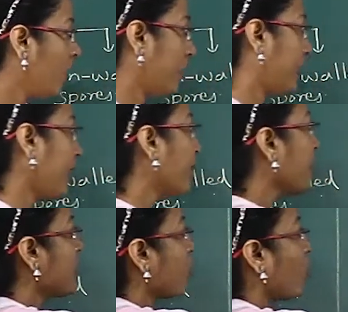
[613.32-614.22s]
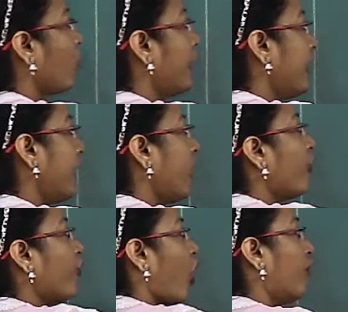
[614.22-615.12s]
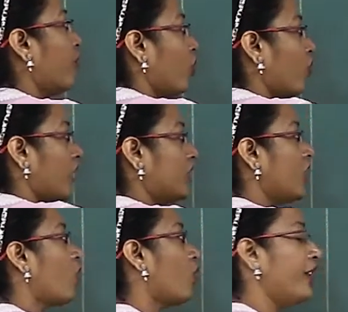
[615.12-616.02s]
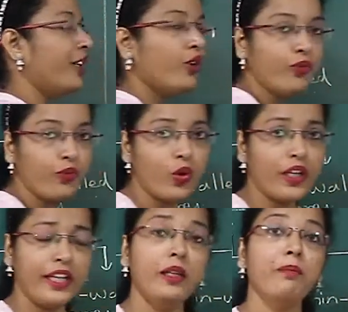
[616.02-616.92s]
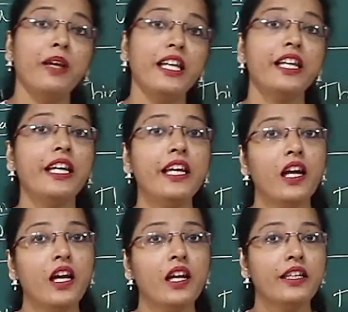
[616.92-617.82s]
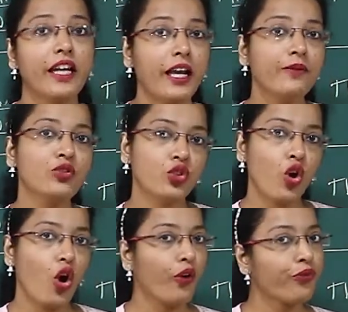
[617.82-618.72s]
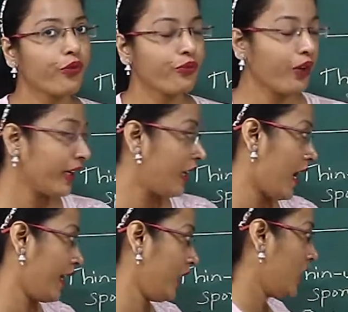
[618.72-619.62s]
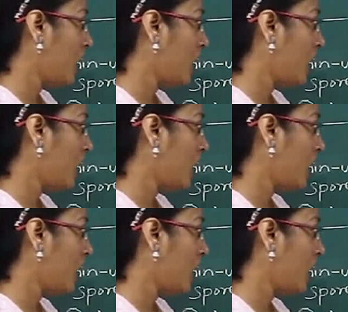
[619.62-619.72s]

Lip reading: Okay, so conidia formed over the conidiophore in many types of fungi.